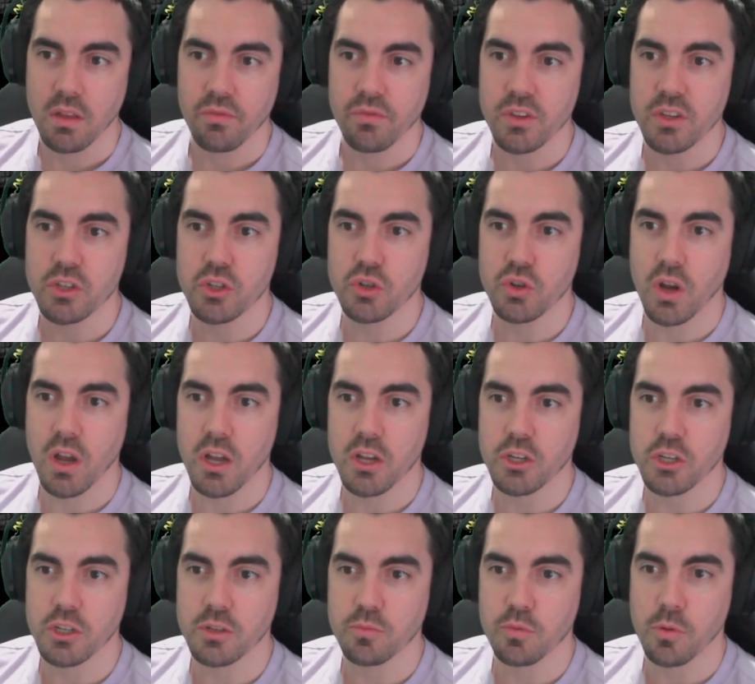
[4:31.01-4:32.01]
This
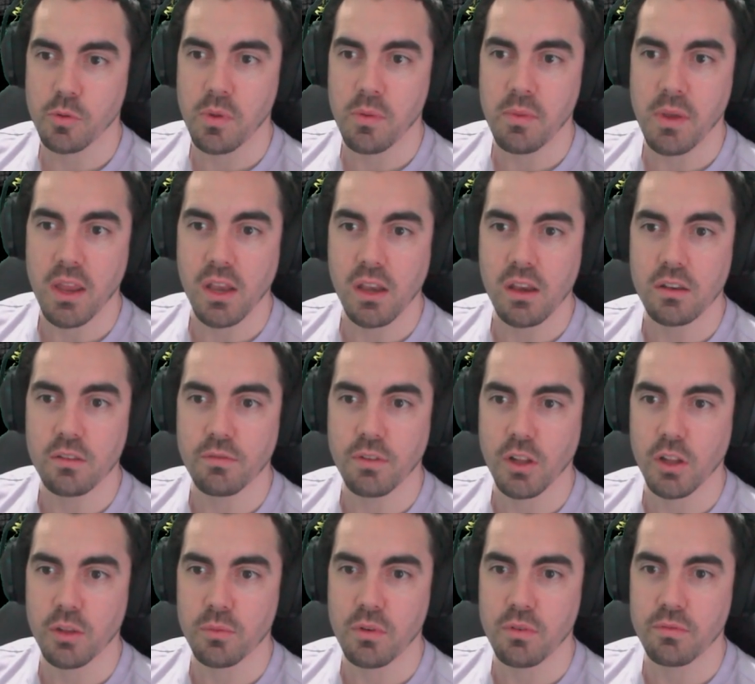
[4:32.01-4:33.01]
trash has probably been in
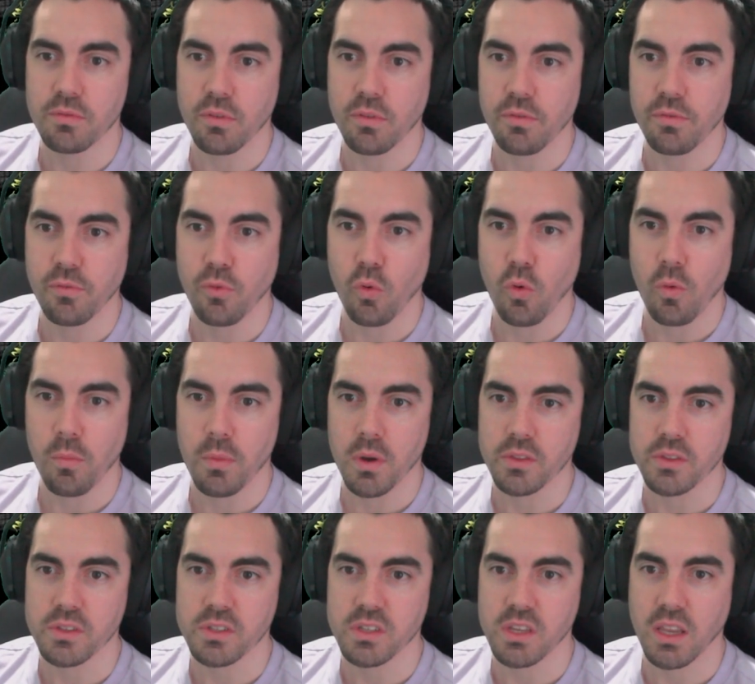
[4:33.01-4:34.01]
development for 4
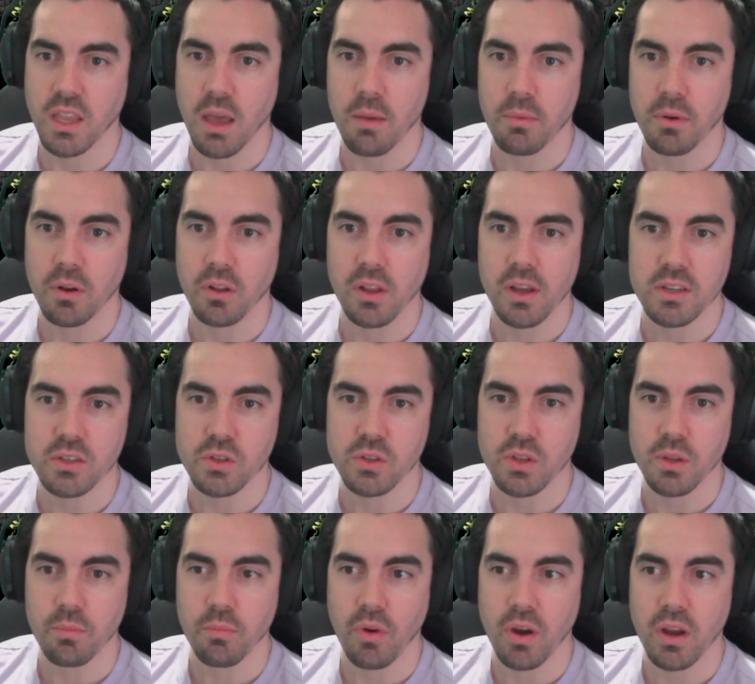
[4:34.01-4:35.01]
months to capitalize on
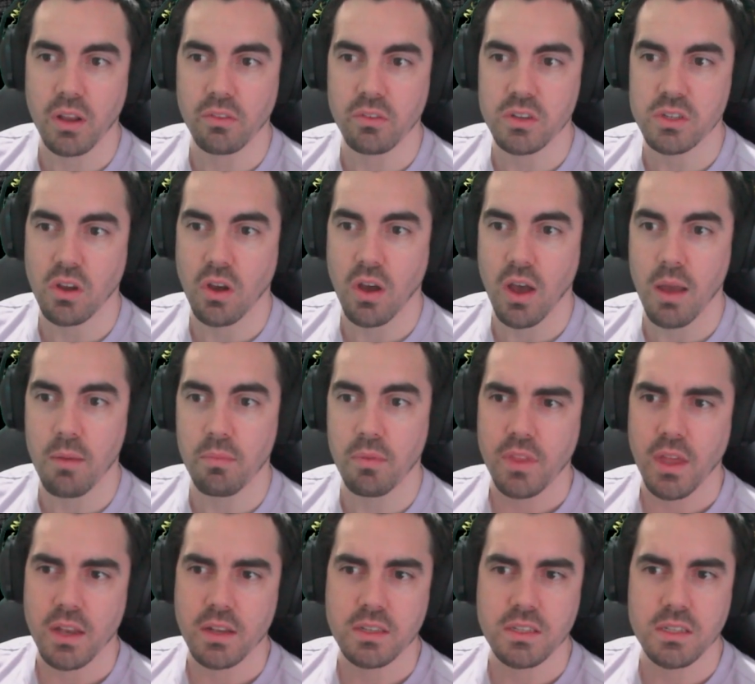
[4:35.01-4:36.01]
the brainless hype
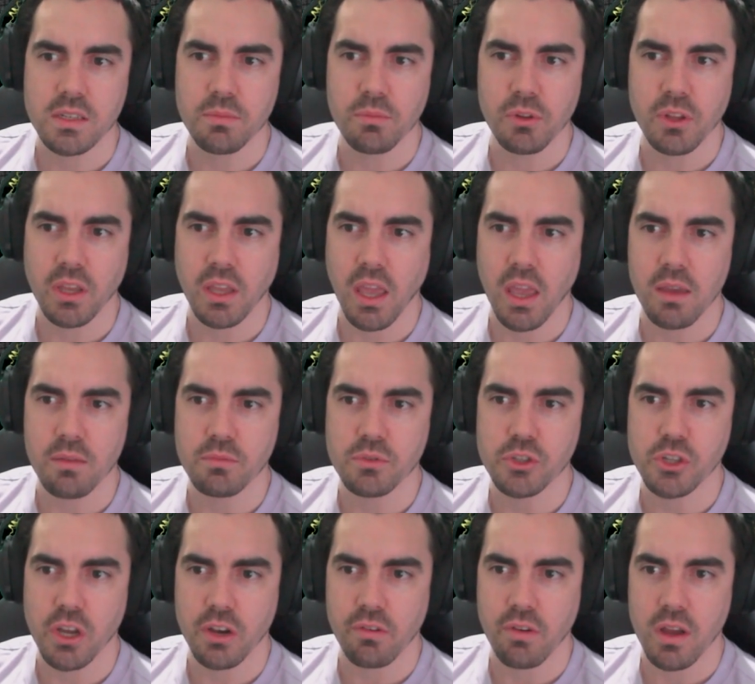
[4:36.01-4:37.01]
that similar games
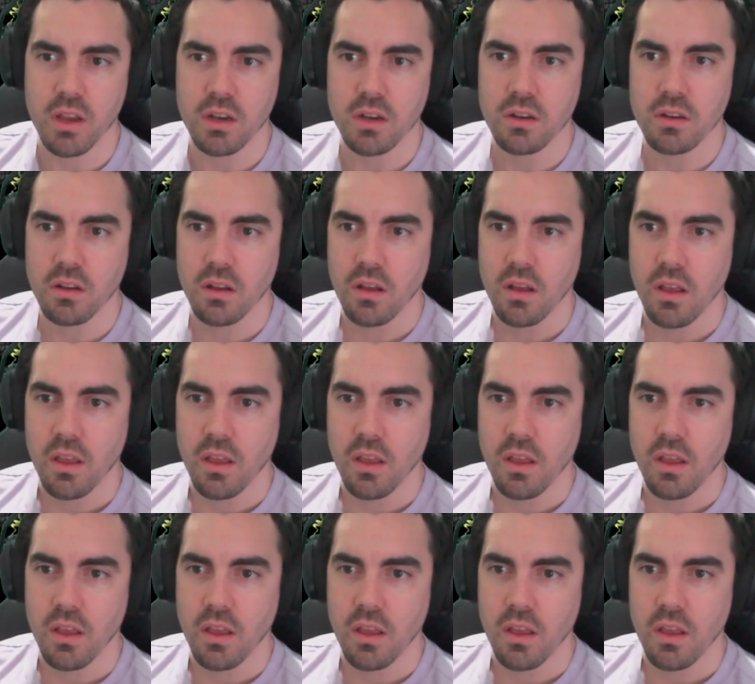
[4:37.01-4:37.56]
generated.